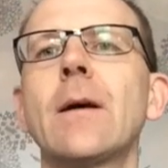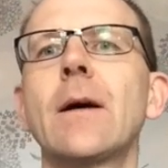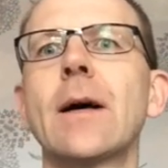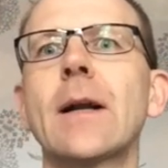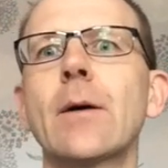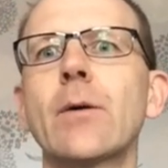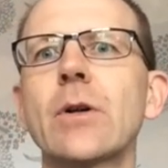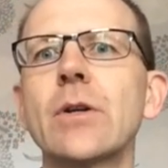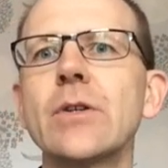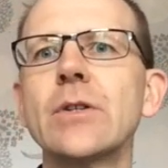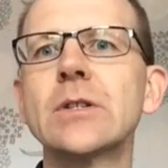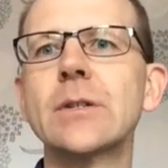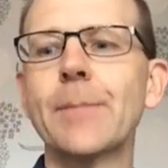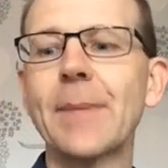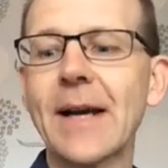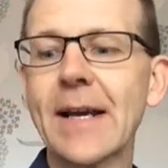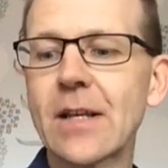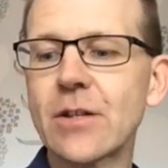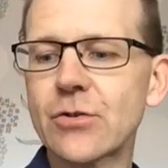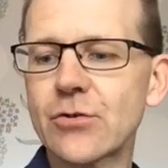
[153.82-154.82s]
And I'm going to use the
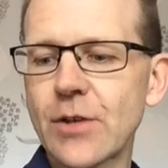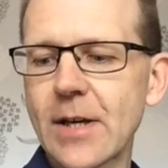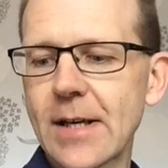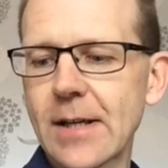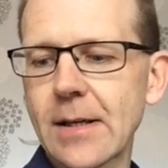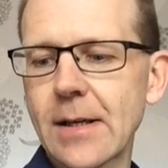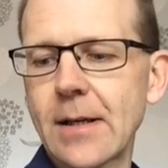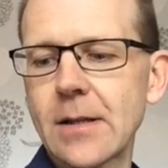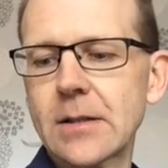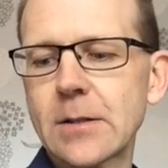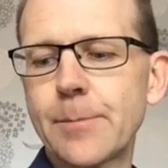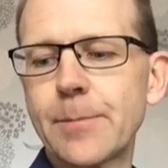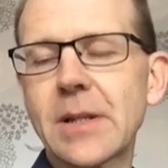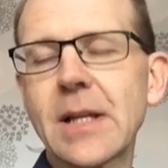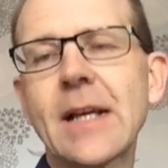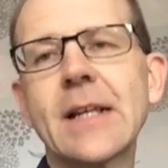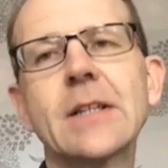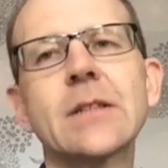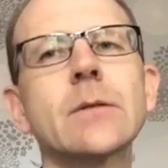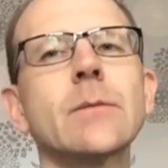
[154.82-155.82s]
backing track to
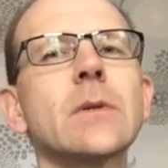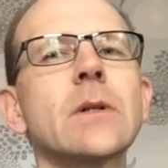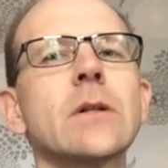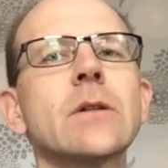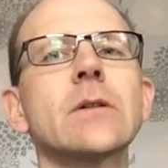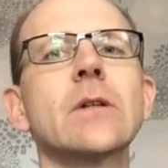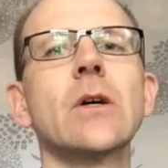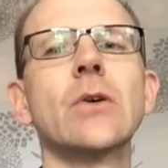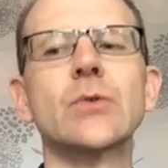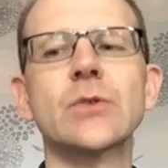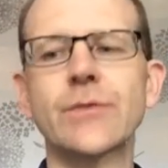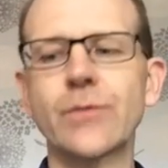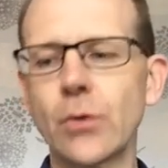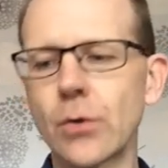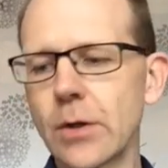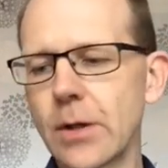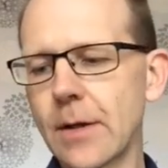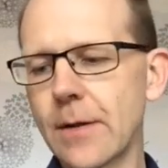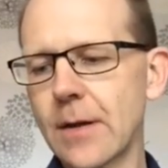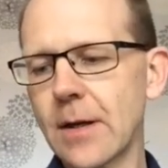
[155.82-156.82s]
play some little notes
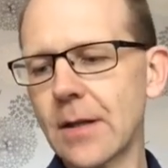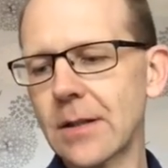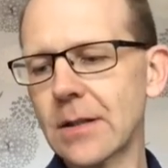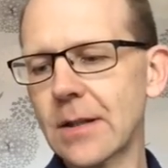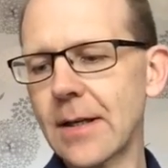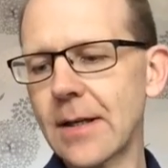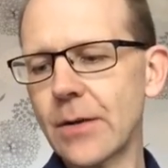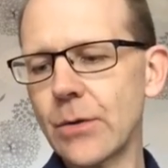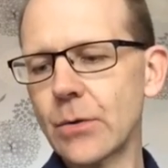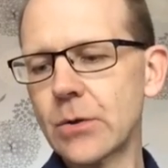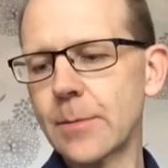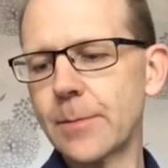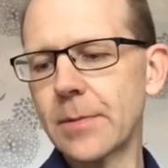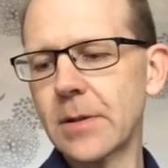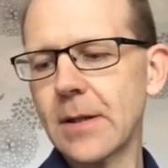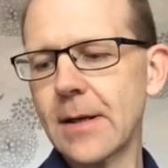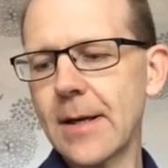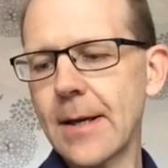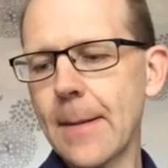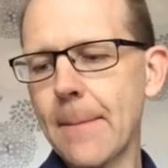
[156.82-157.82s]
for you that I'd like you to
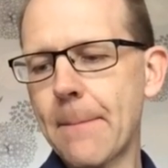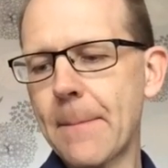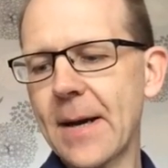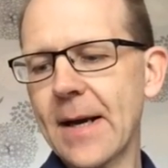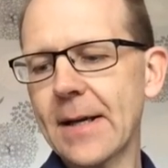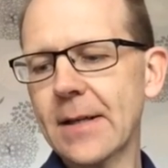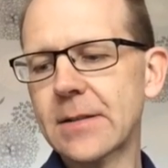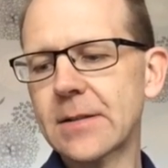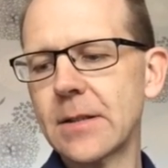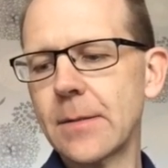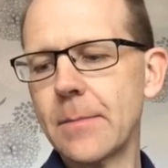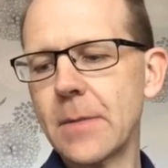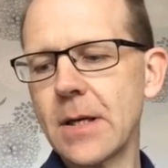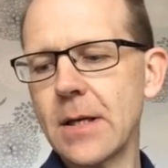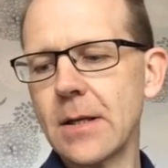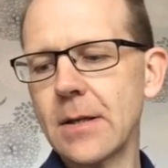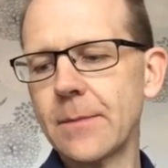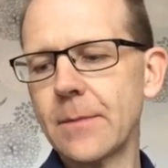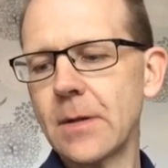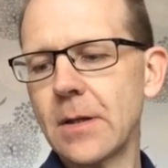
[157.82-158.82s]
play back to
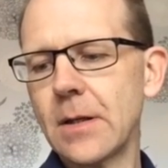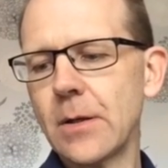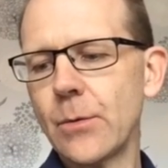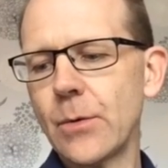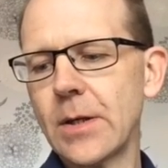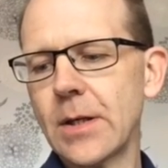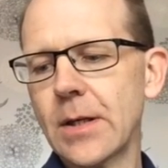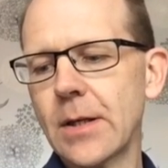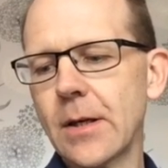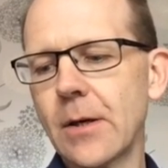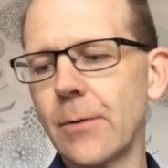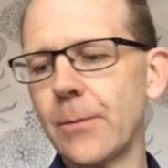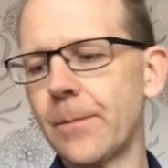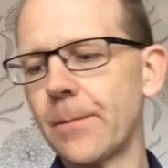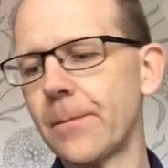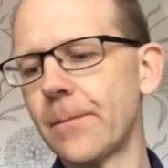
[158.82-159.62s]
me. Here we go.